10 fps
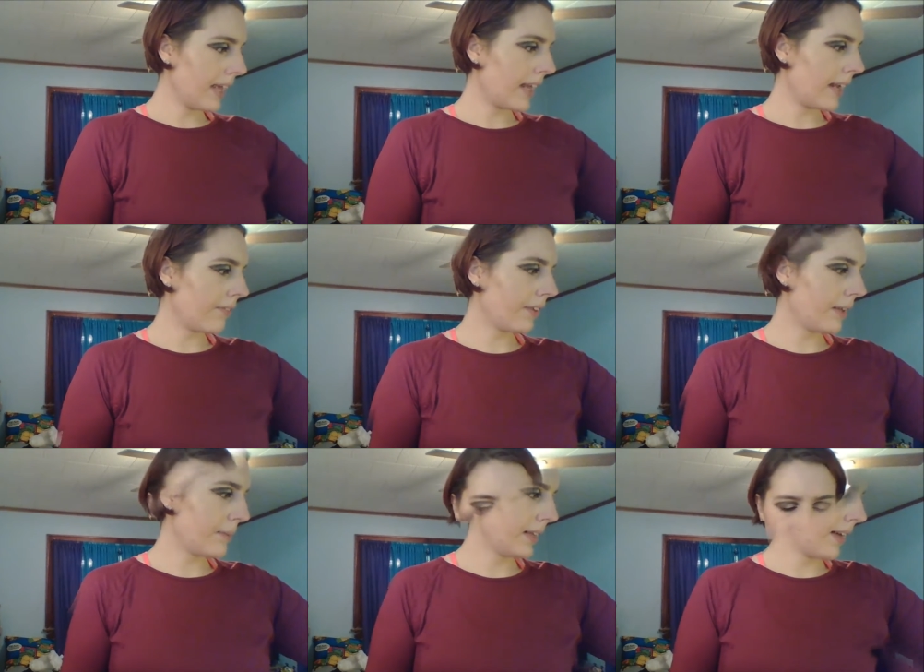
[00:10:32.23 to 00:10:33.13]
And I've really
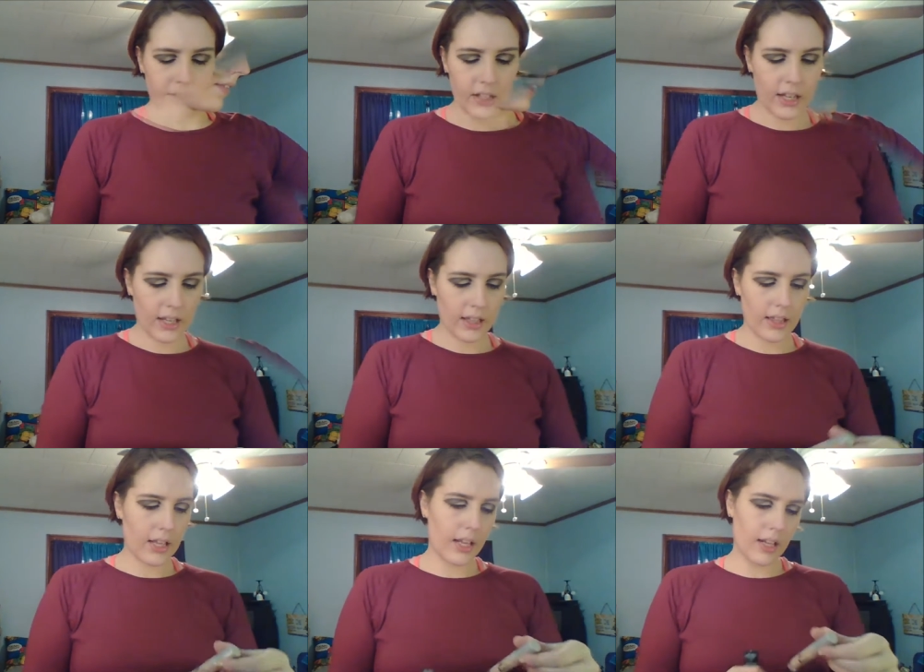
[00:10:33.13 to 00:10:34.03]
been using
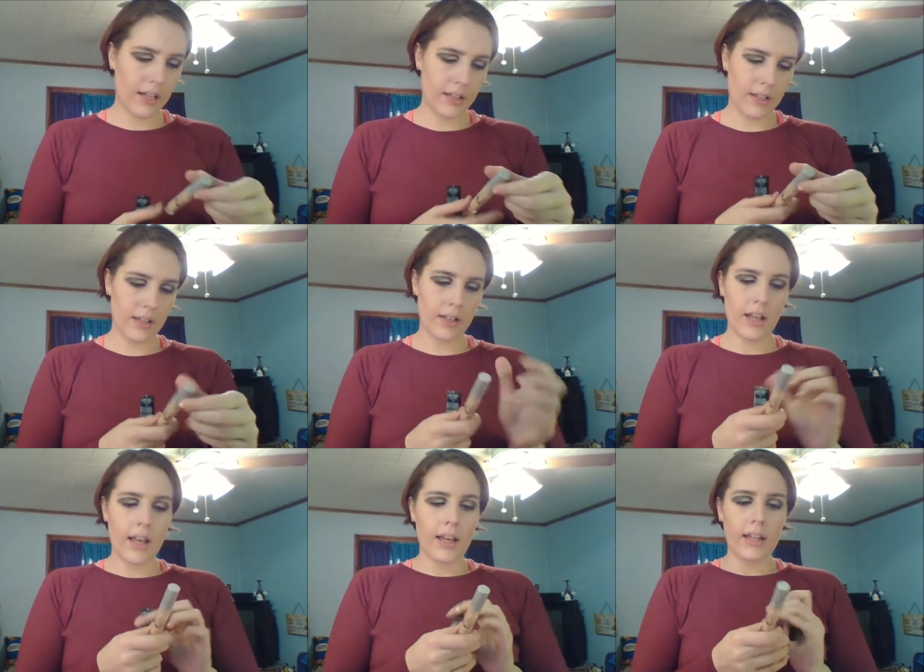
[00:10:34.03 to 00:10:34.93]
the
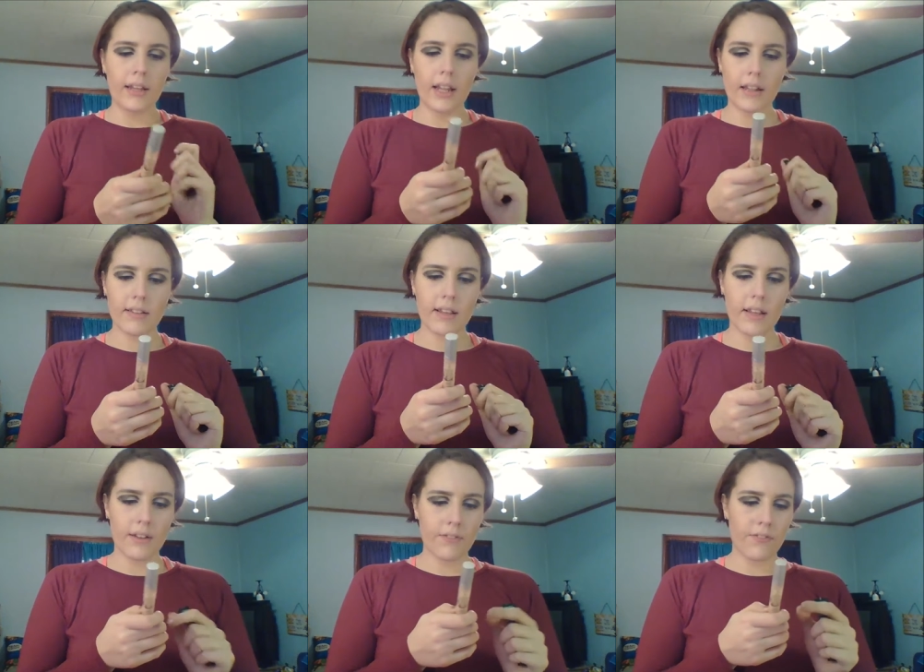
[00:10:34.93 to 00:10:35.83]
Naked
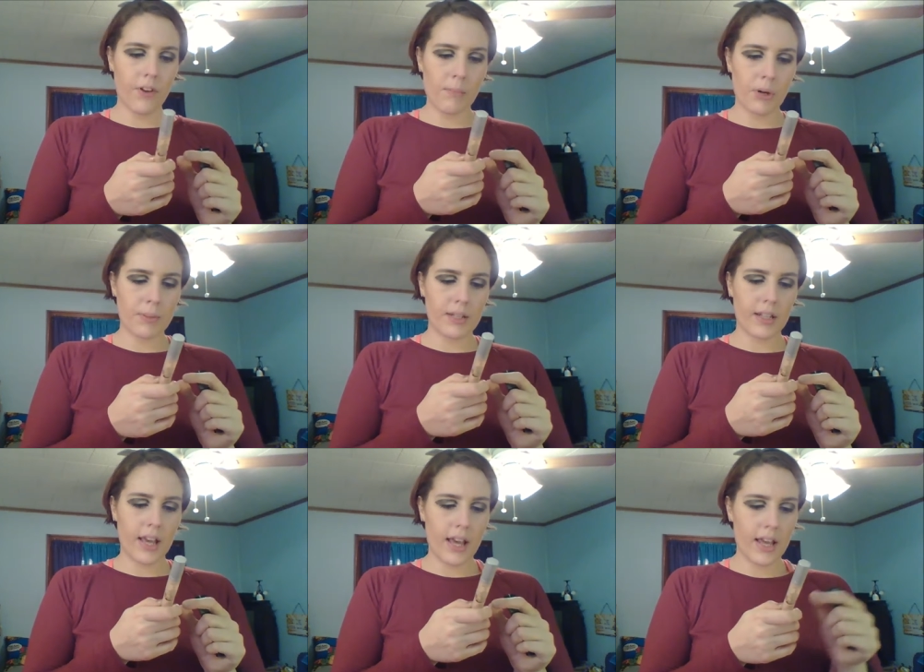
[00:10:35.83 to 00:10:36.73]
Skin from Urban
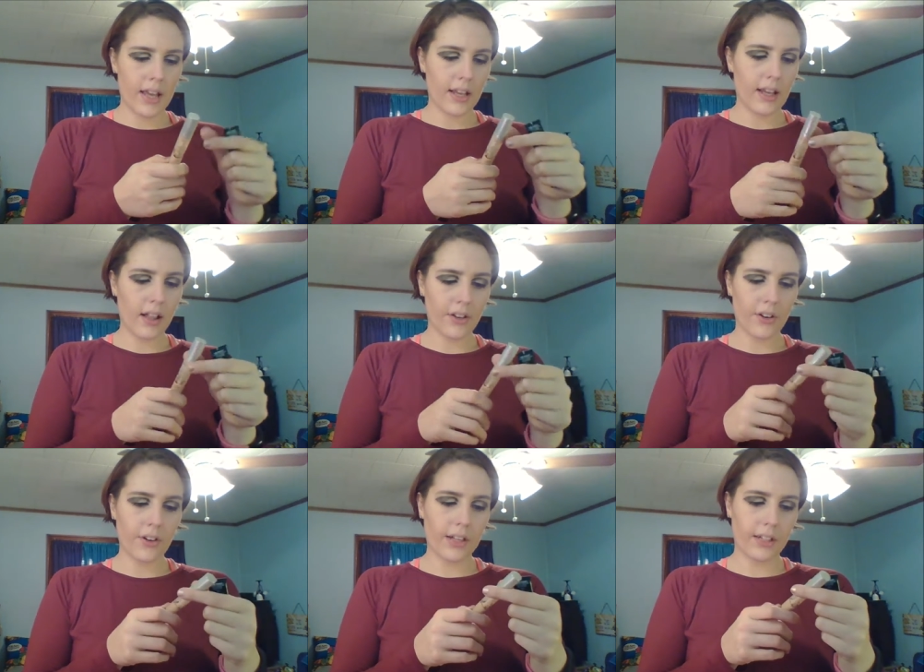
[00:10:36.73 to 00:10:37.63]
Decay Color
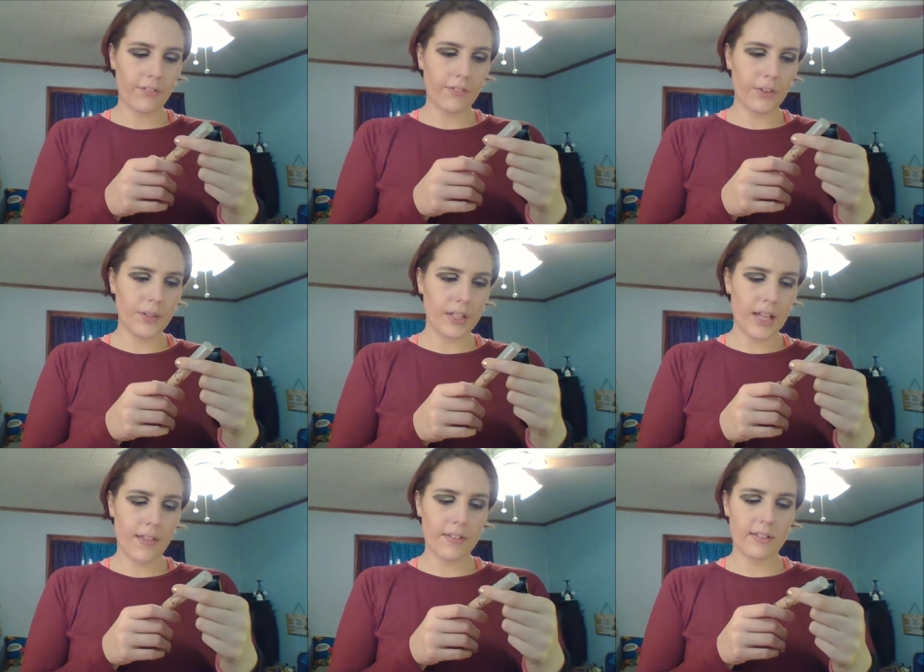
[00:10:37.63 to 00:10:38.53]
Correcting Fluid,
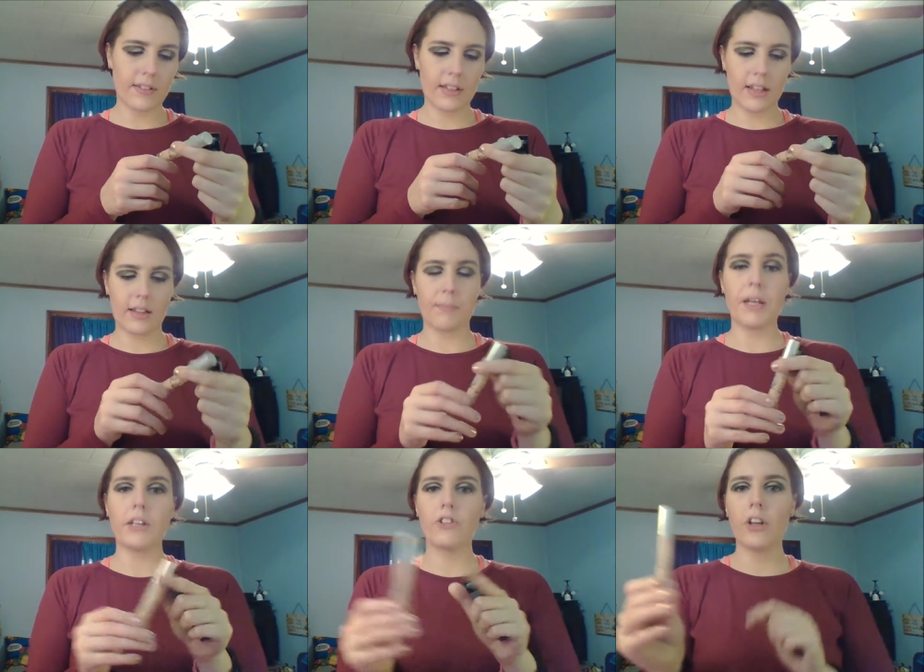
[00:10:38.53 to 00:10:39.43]
and this is in the
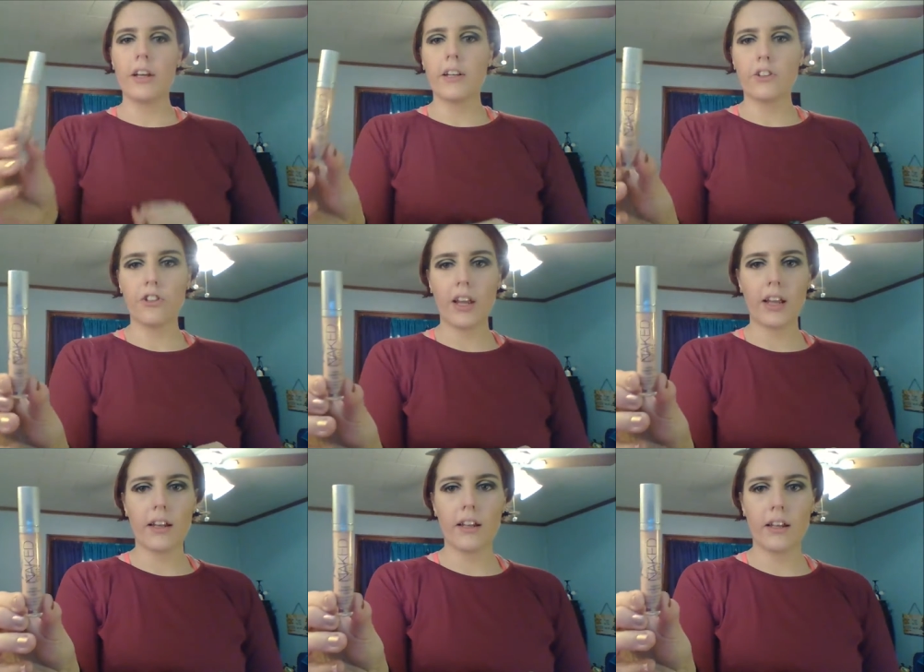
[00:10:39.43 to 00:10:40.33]
peach
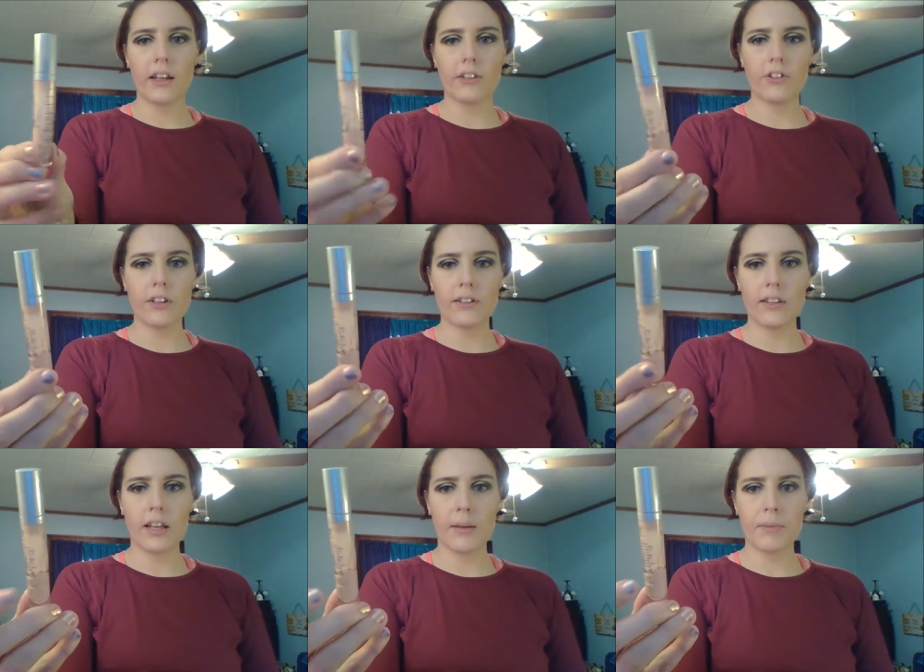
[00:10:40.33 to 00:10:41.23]
shade. As you can
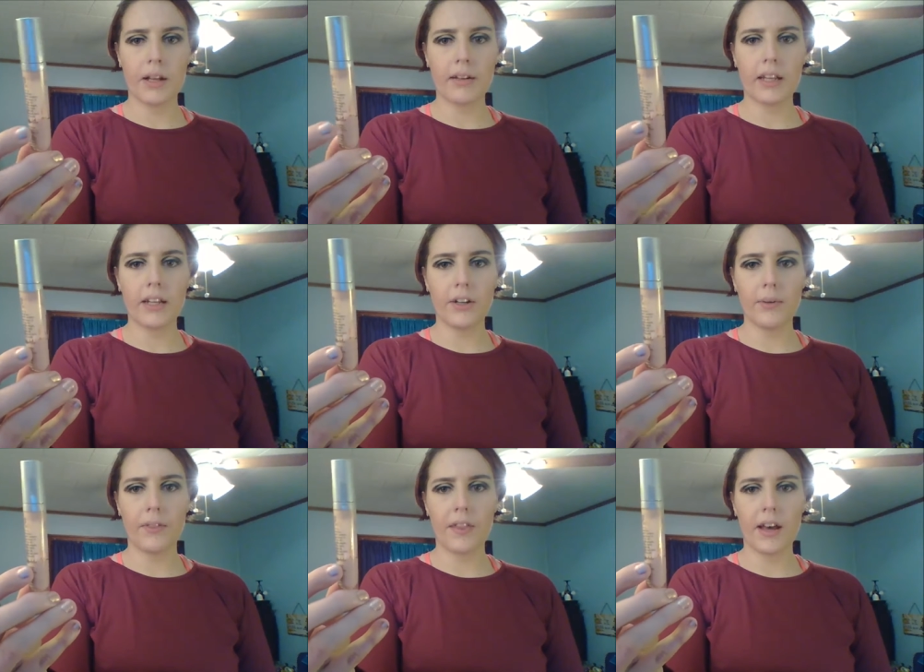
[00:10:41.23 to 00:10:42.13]
see, I'm down to here
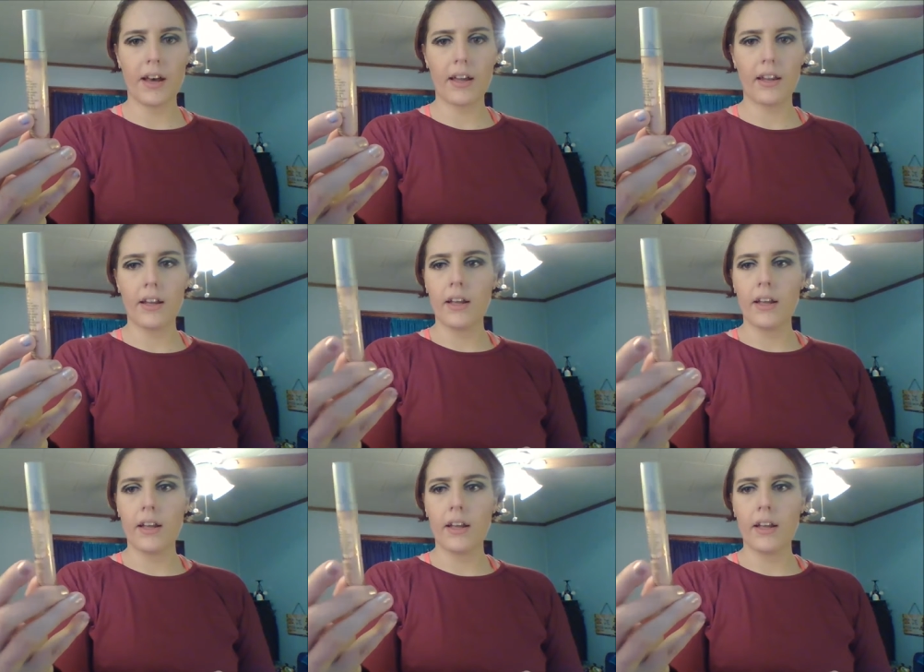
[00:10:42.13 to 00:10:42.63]
with that.